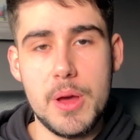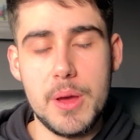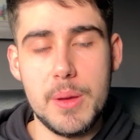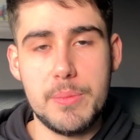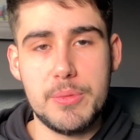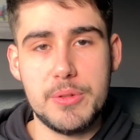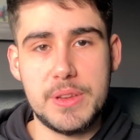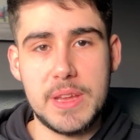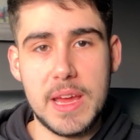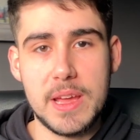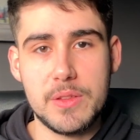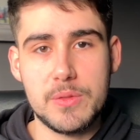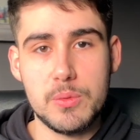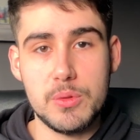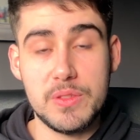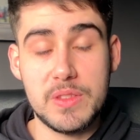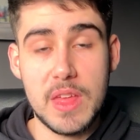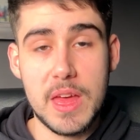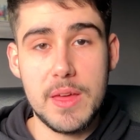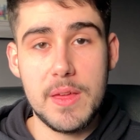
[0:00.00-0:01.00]
predict
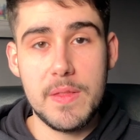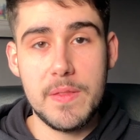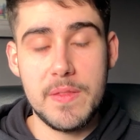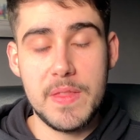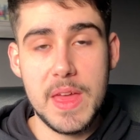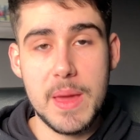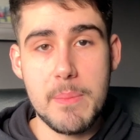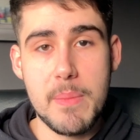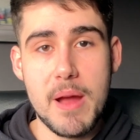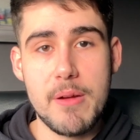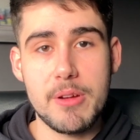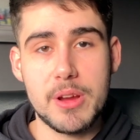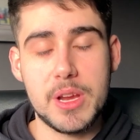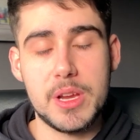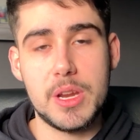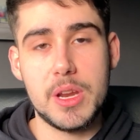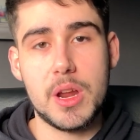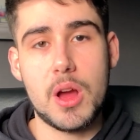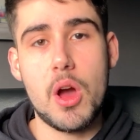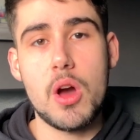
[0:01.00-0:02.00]
was that the American
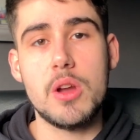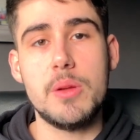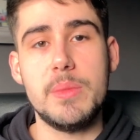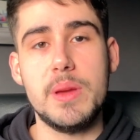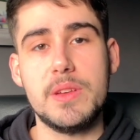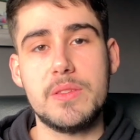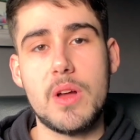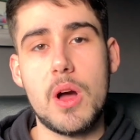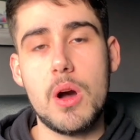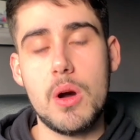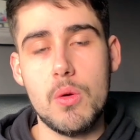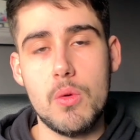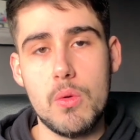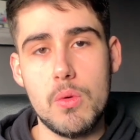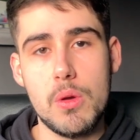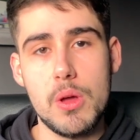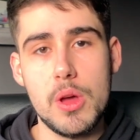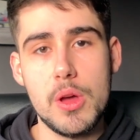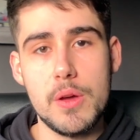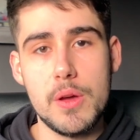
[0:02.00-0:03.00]
economy as a whole
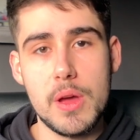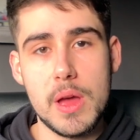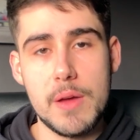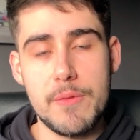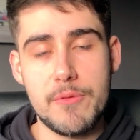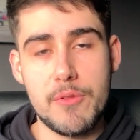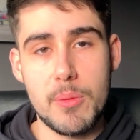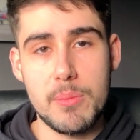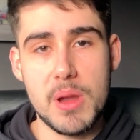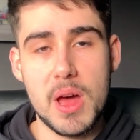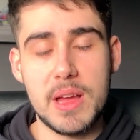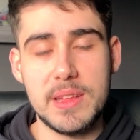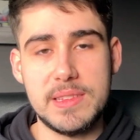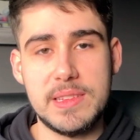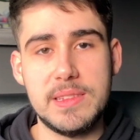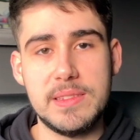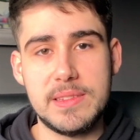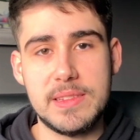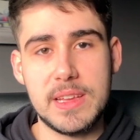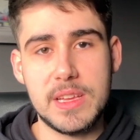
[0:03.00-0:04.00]
from
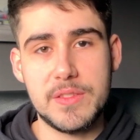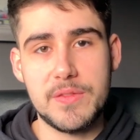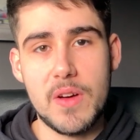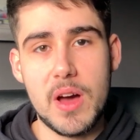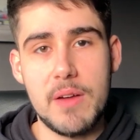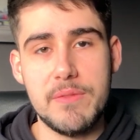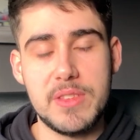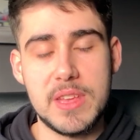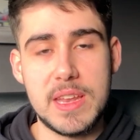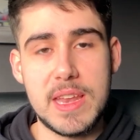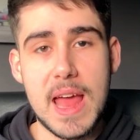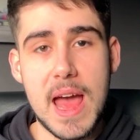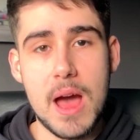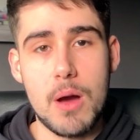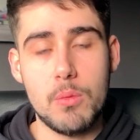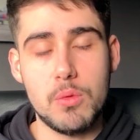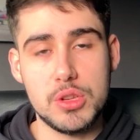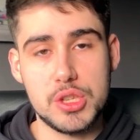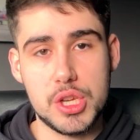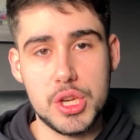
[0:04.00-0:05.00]
1965 to now
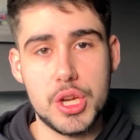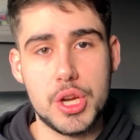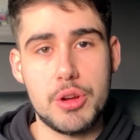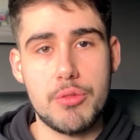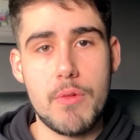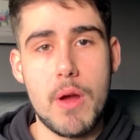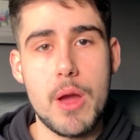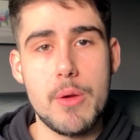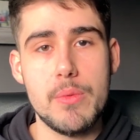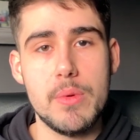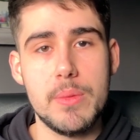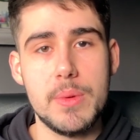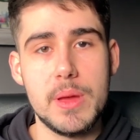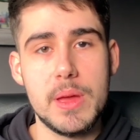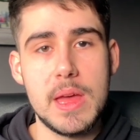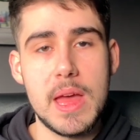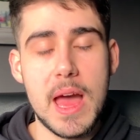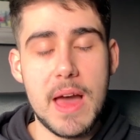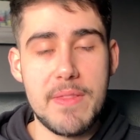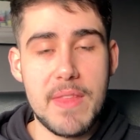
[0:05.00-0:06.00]
was going to grow.
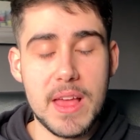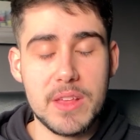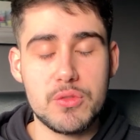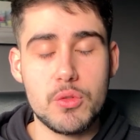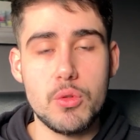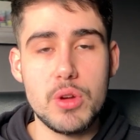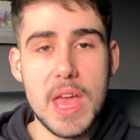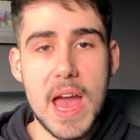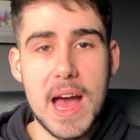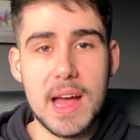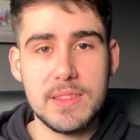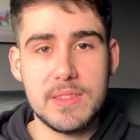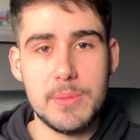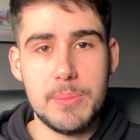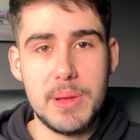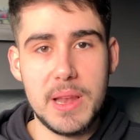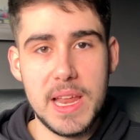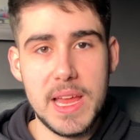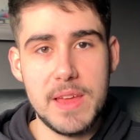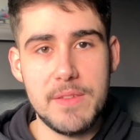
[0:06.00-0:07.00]
And that's all you had to
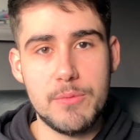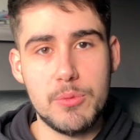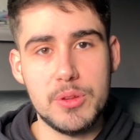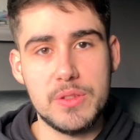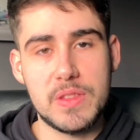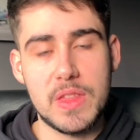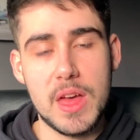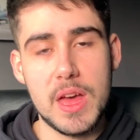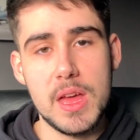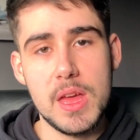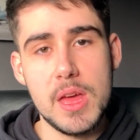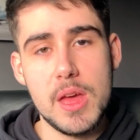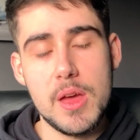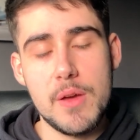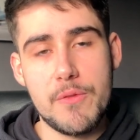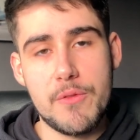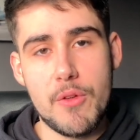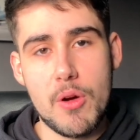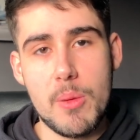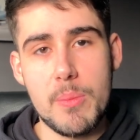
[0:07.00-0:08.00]
believe, was that
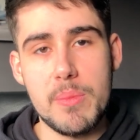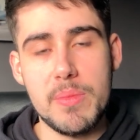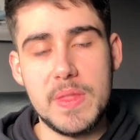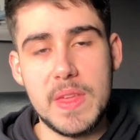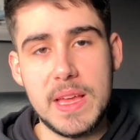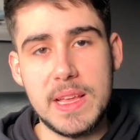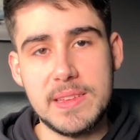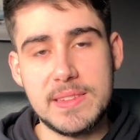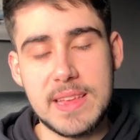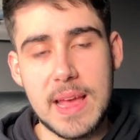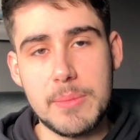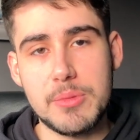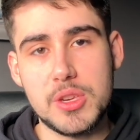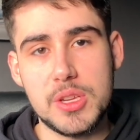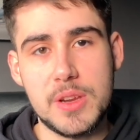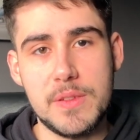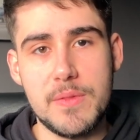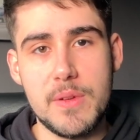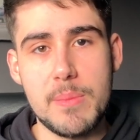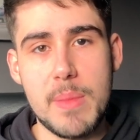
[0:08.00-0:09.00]
from the inception
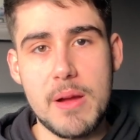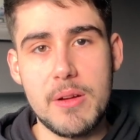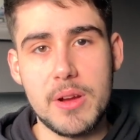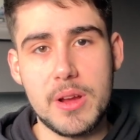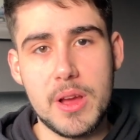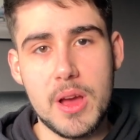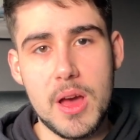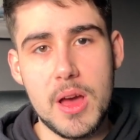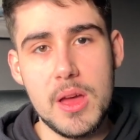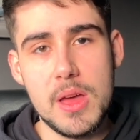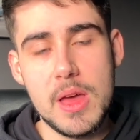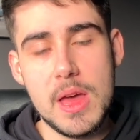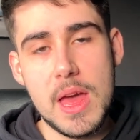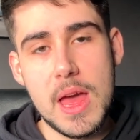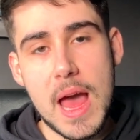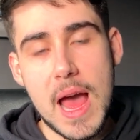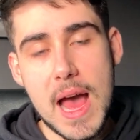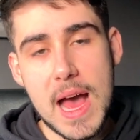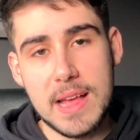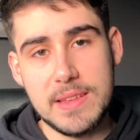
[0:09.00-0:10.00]
of America,
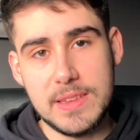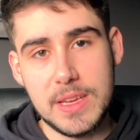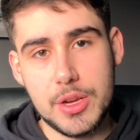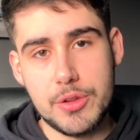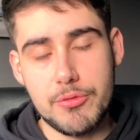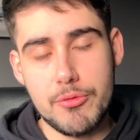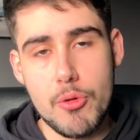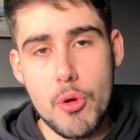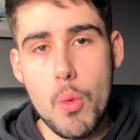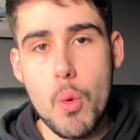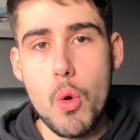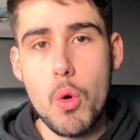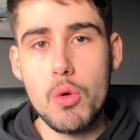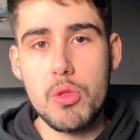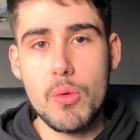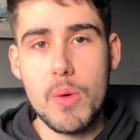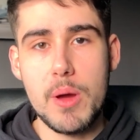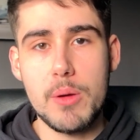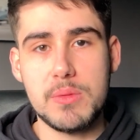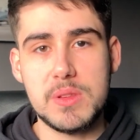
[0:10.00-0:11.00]
as it grew all the
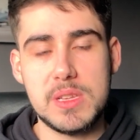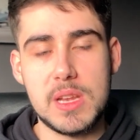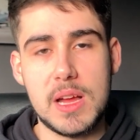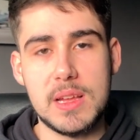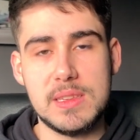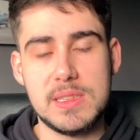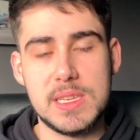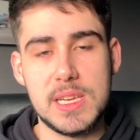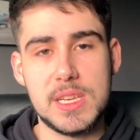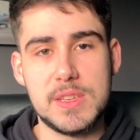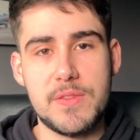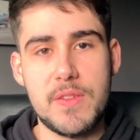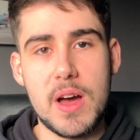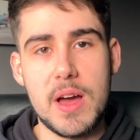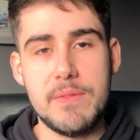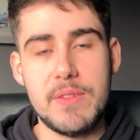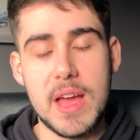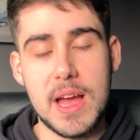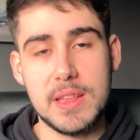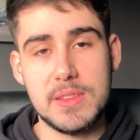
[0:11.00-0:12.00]
way up to
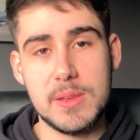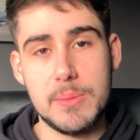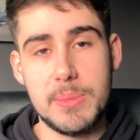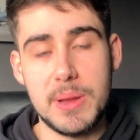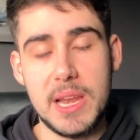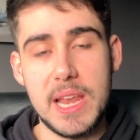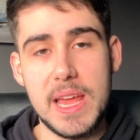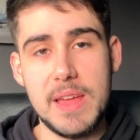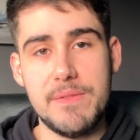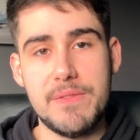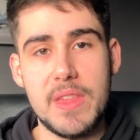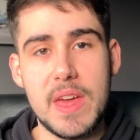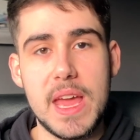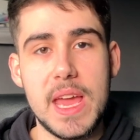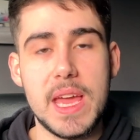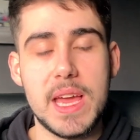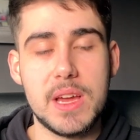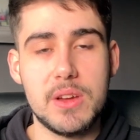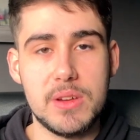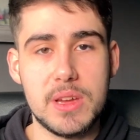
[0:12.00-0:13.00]
1965, you had to believe that
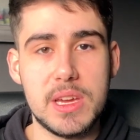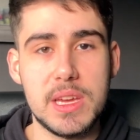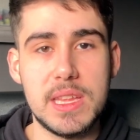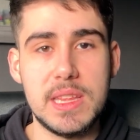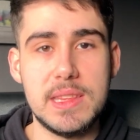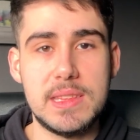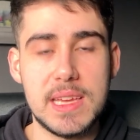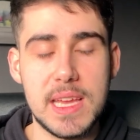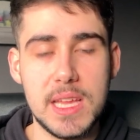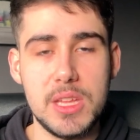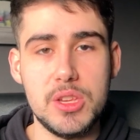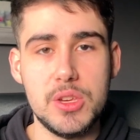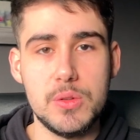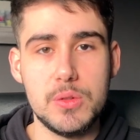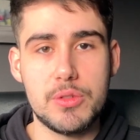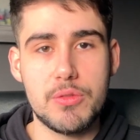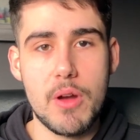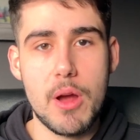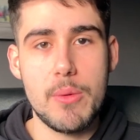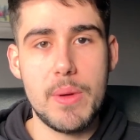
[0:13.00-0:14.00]
it could continue
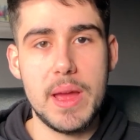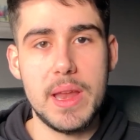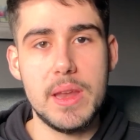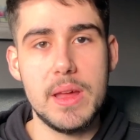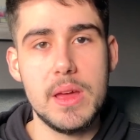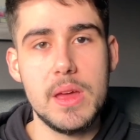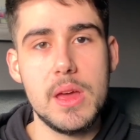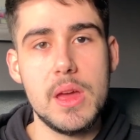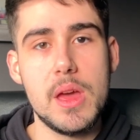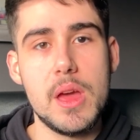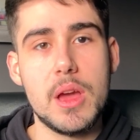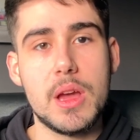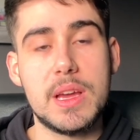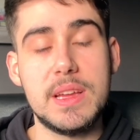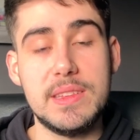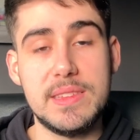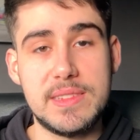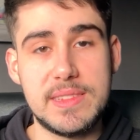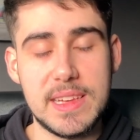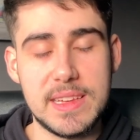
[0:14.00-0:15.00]
growing
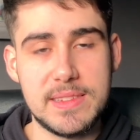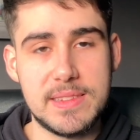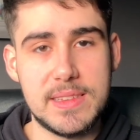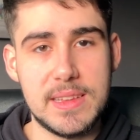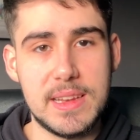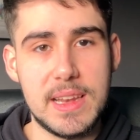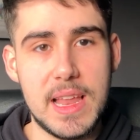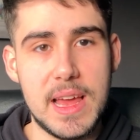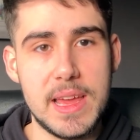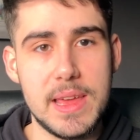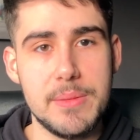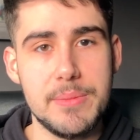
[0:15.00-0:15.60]
consistently.